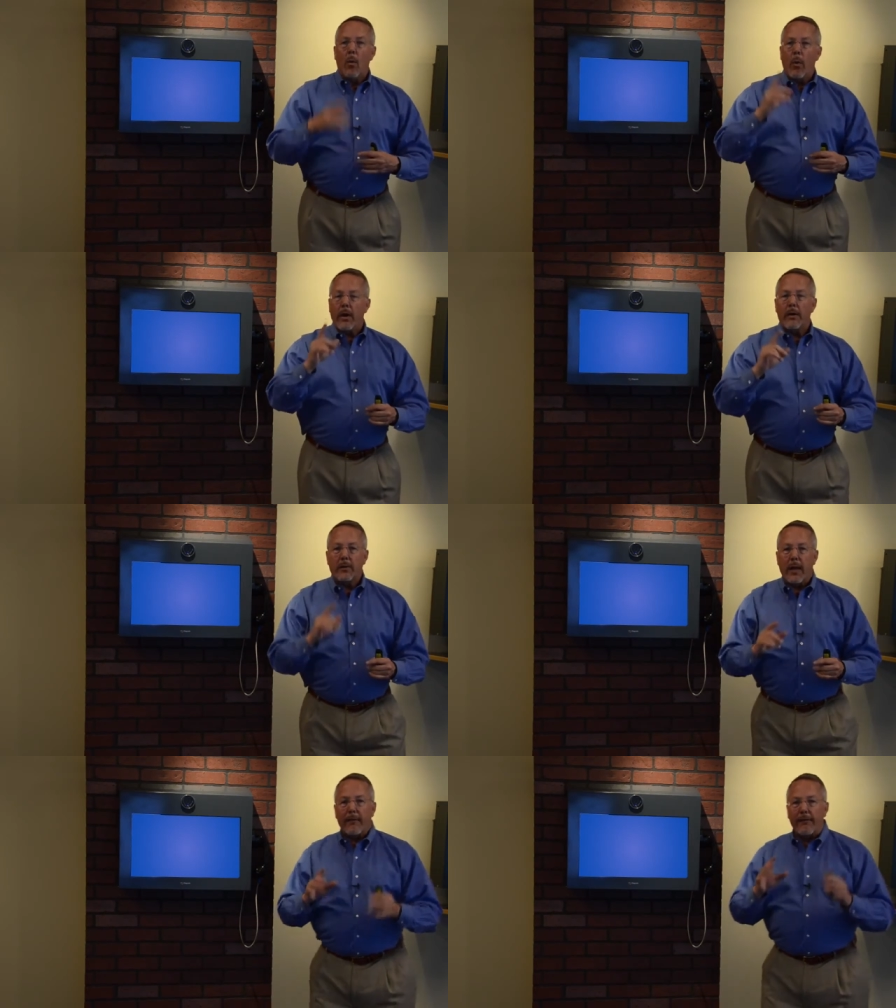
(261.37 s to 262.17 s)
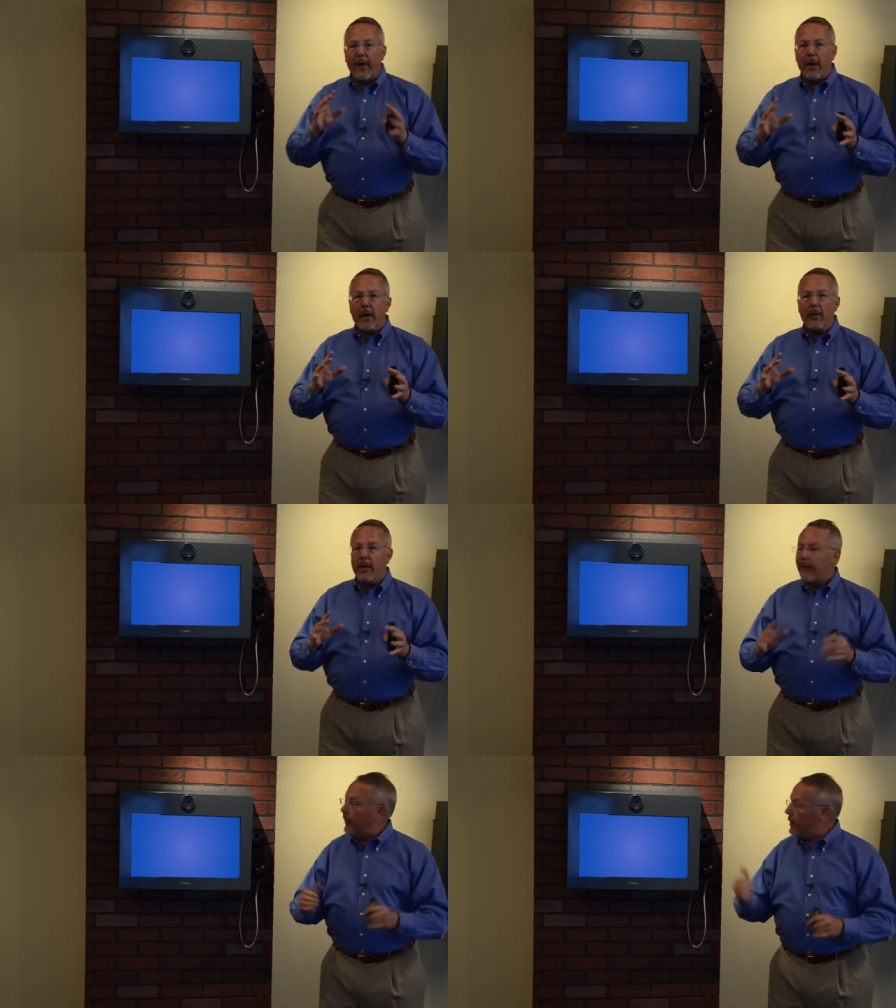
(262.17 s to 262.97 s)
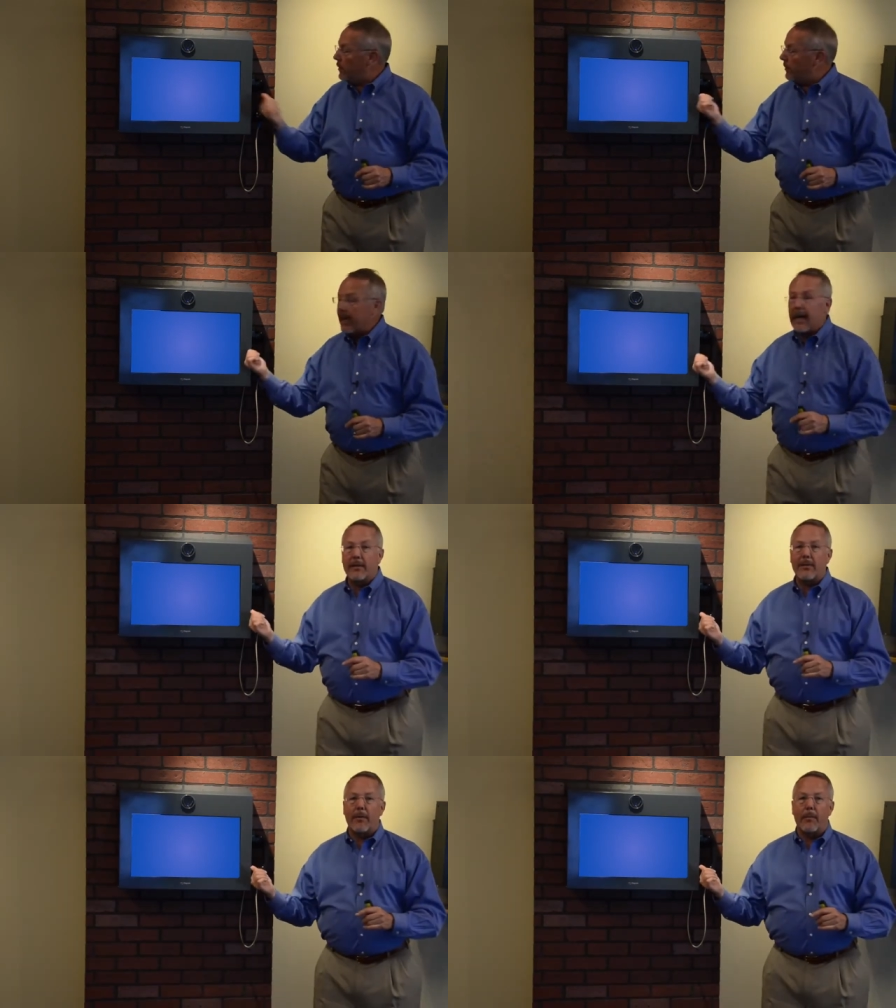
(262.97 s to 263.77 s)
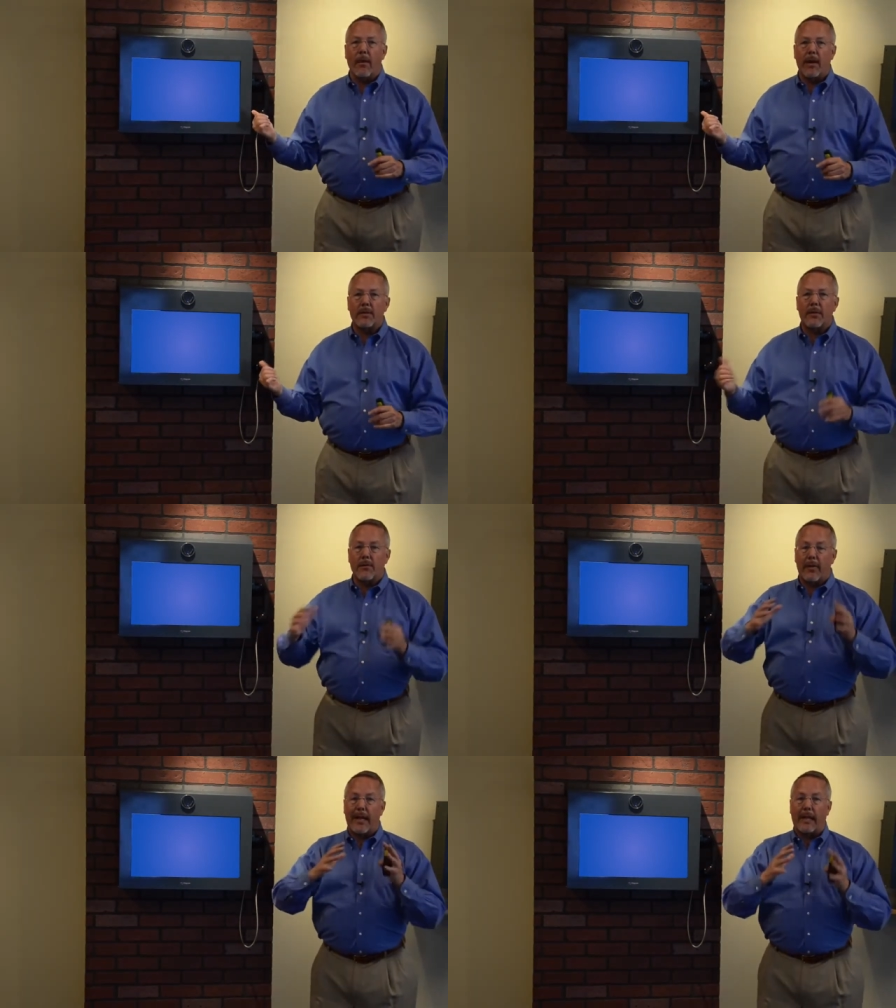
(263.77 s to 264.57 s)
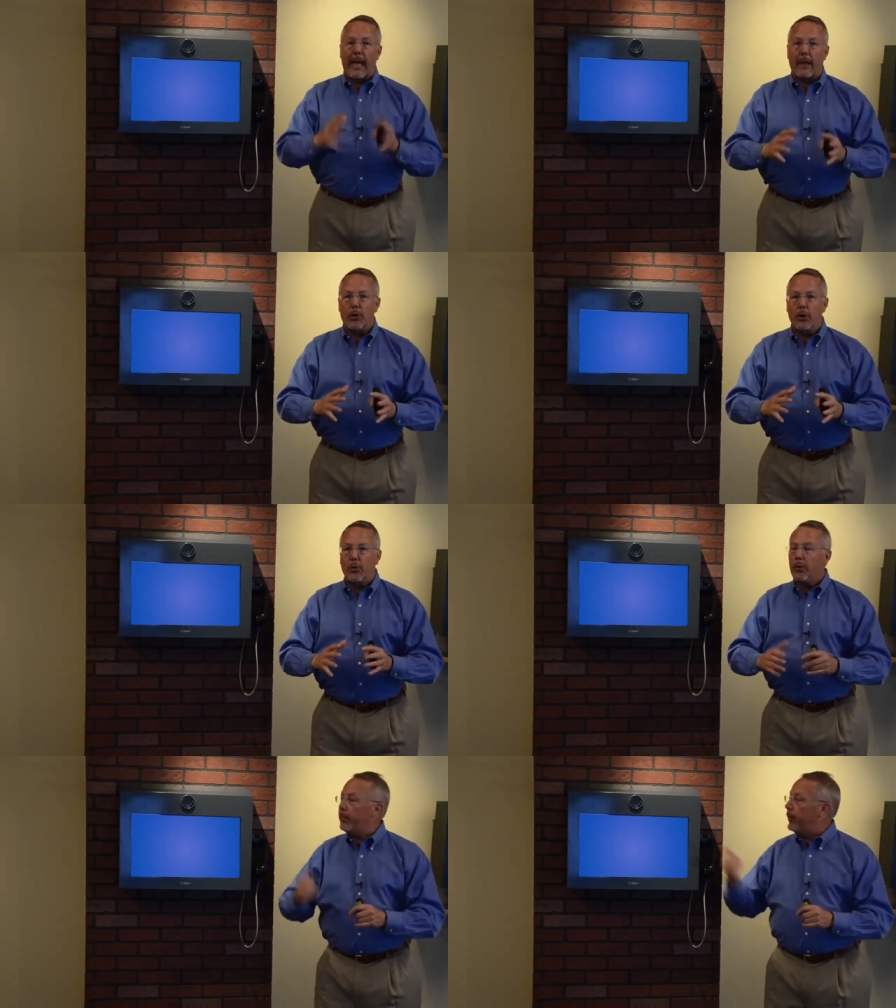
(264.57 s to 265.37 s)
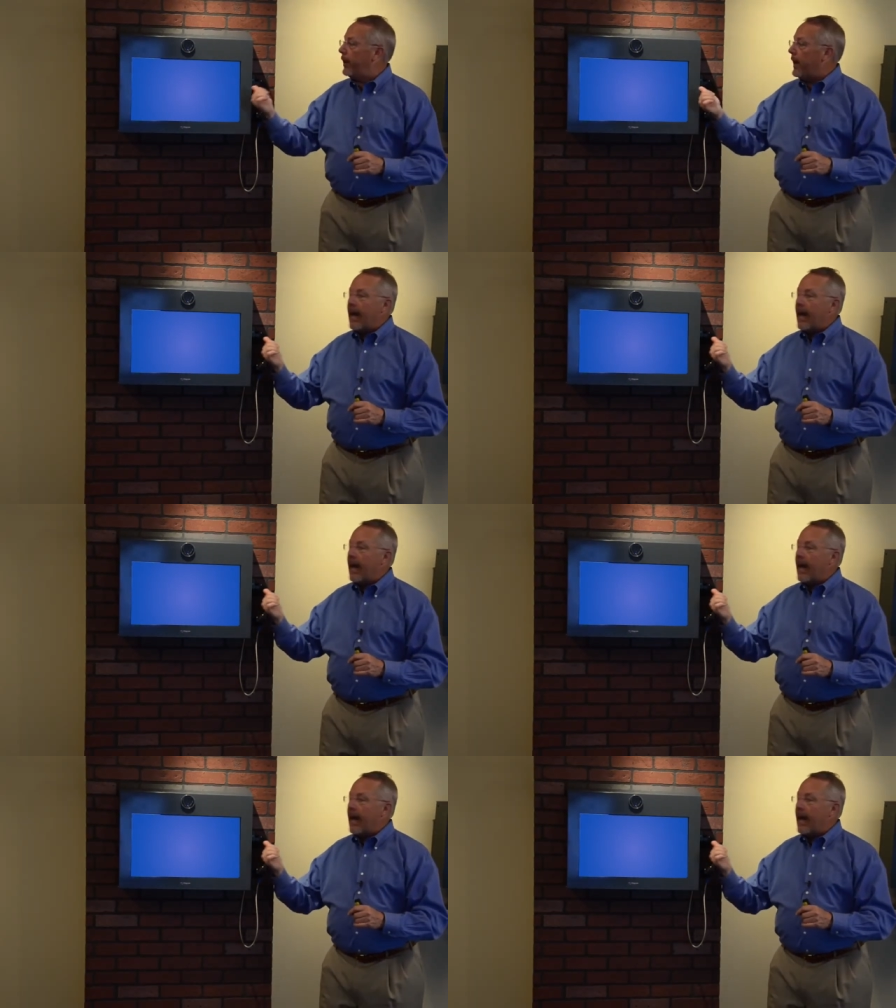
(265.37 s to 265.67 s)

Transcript: We also have a very unique feature because of the processor that allows you to put